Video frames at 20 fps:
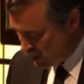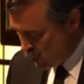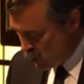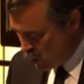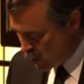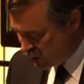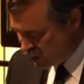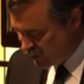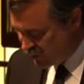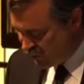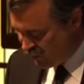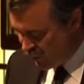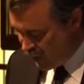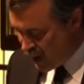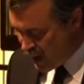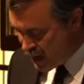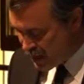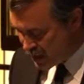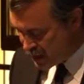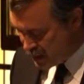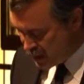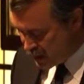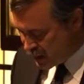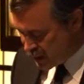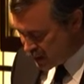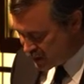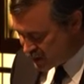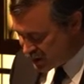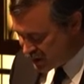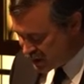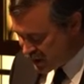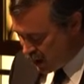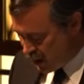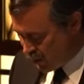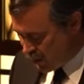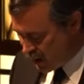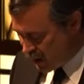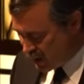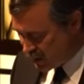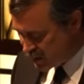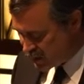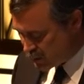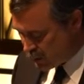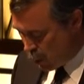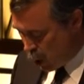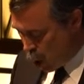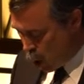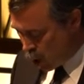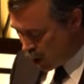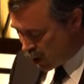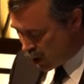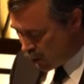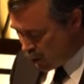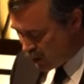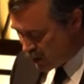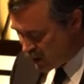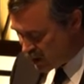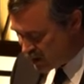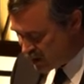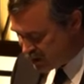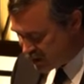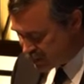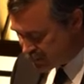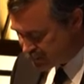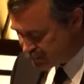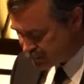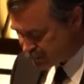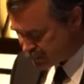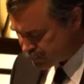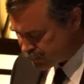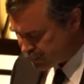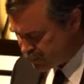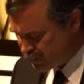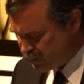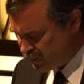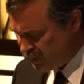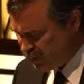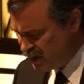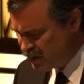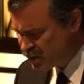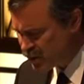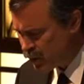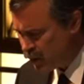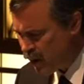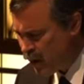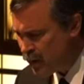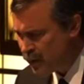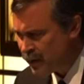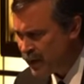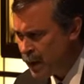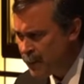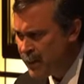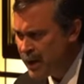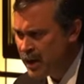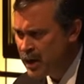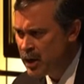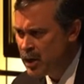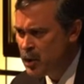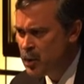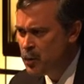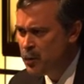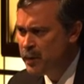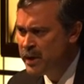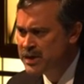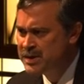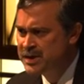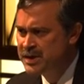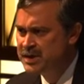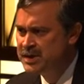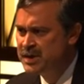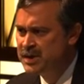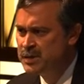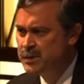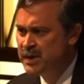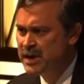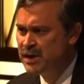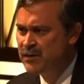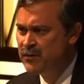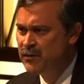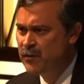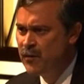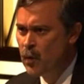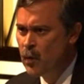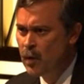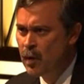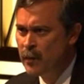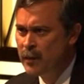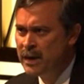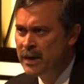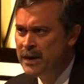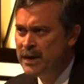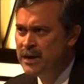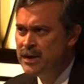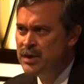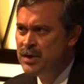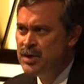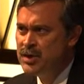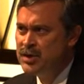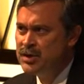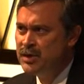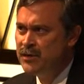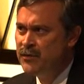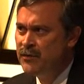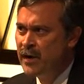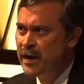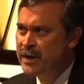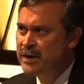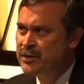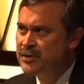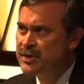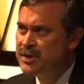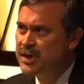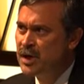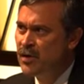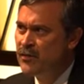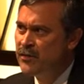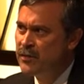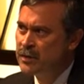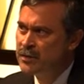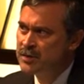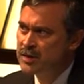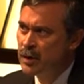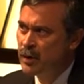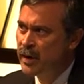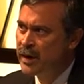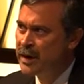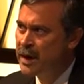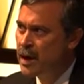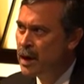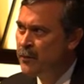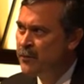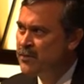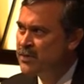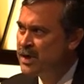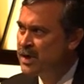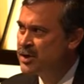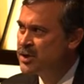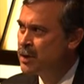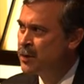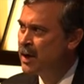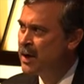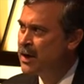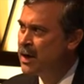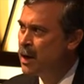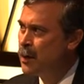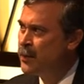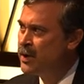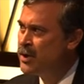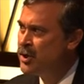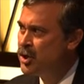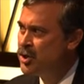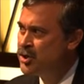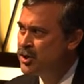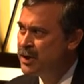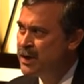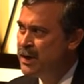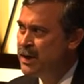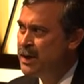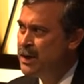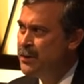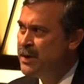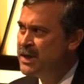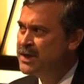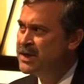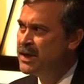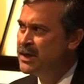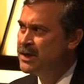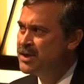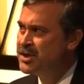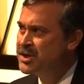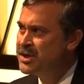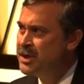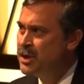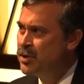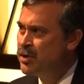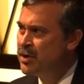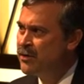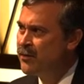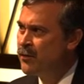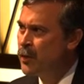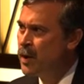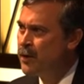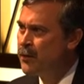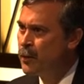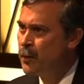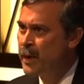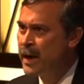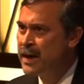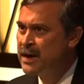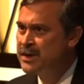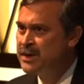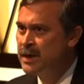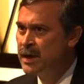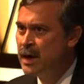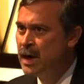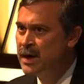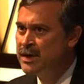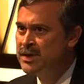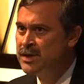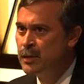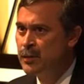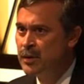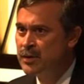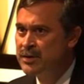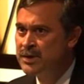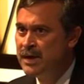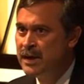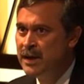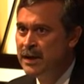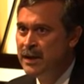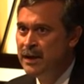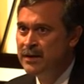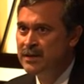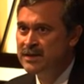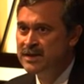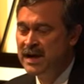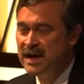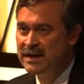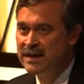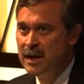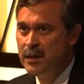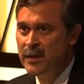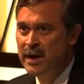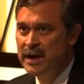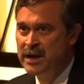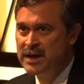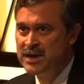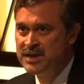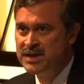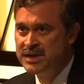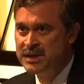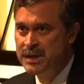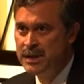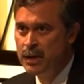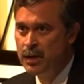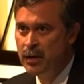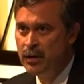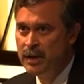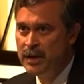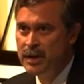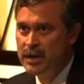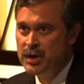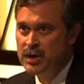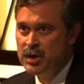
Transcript: what you find in CRA small areas is there aren't that many new businesses being formed. So you find yourself, and it was a great conversation about competition, basically stealing from other banks, the customers. There's not that many to steal.